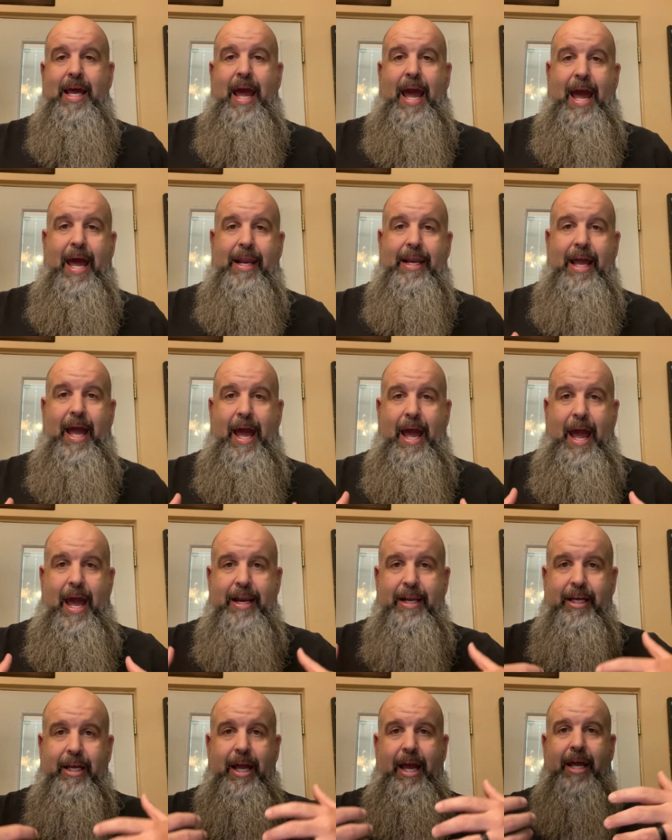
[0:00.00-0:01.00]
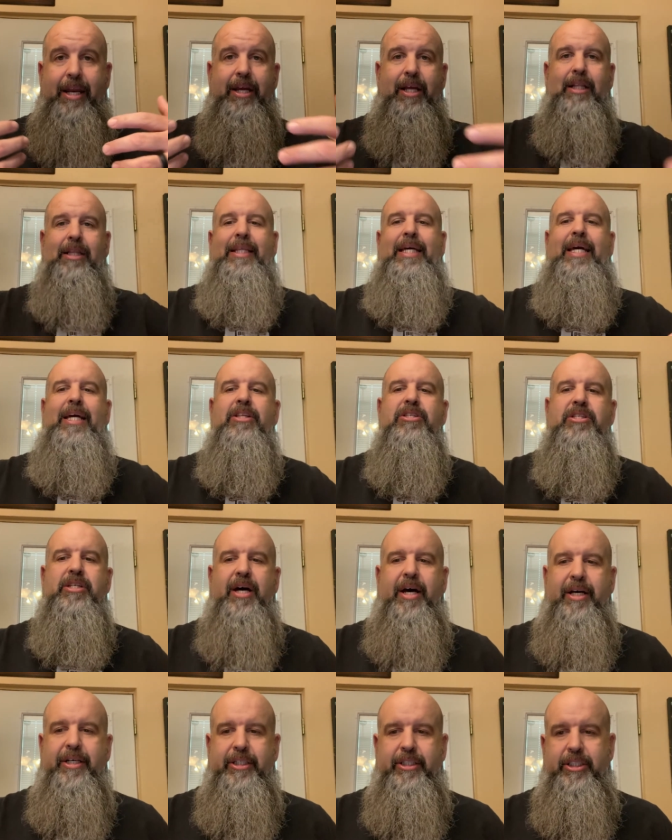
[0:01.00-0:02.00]
and it leads
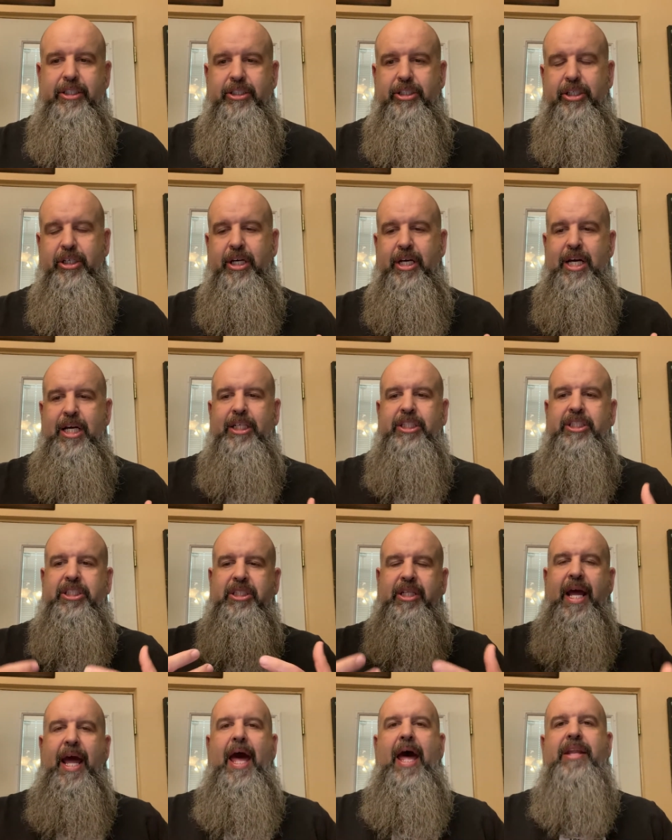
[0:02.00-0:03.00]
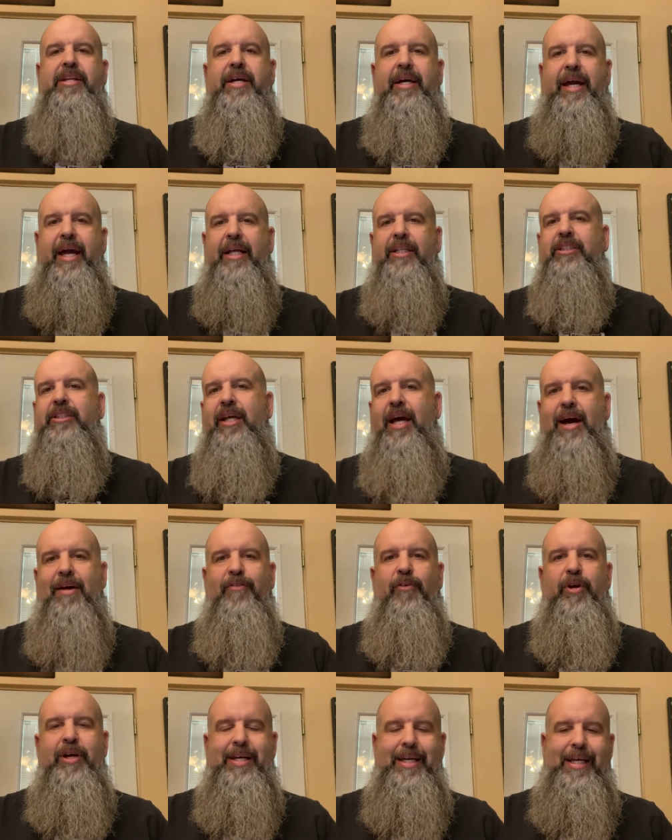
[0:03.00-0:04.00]
us to stand against
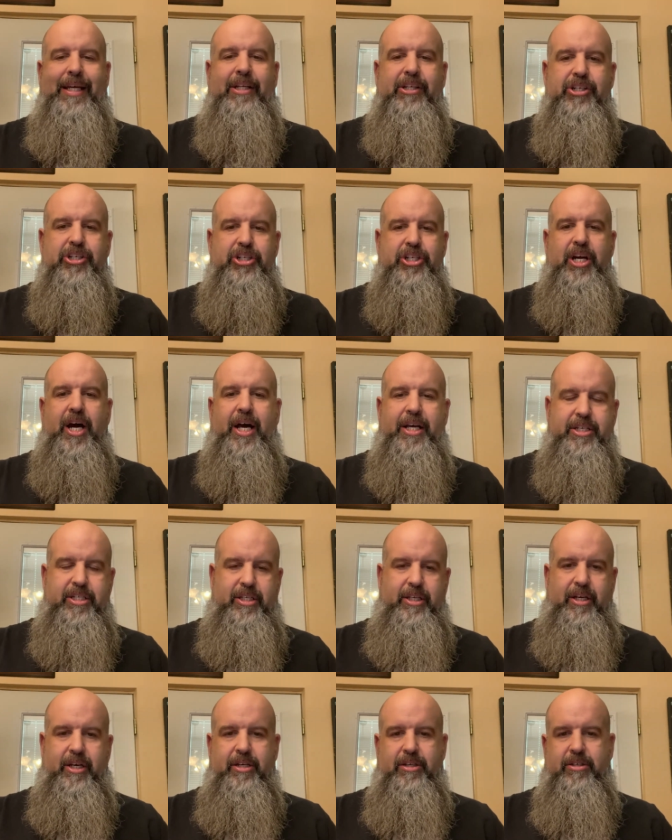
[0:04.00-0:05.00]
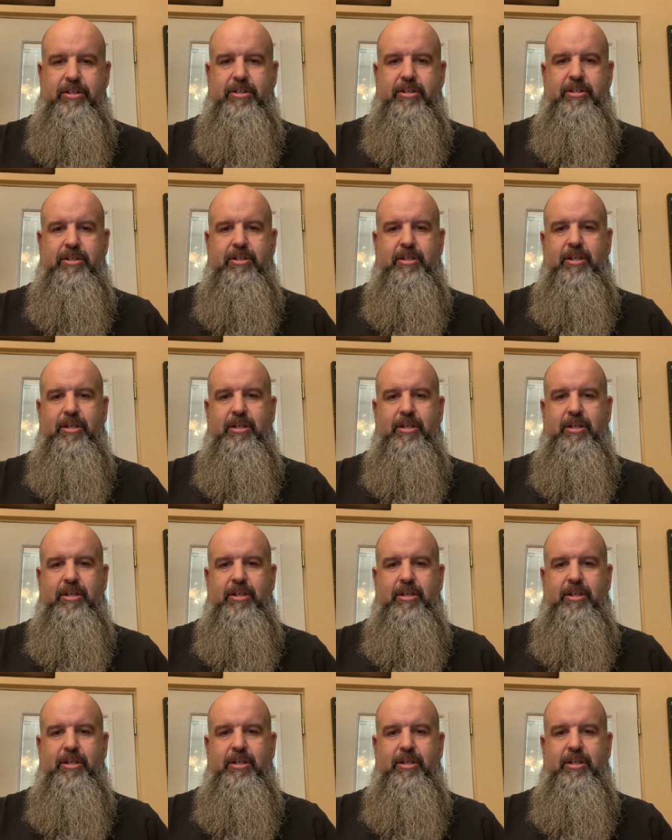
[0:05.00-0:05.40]
every injustice.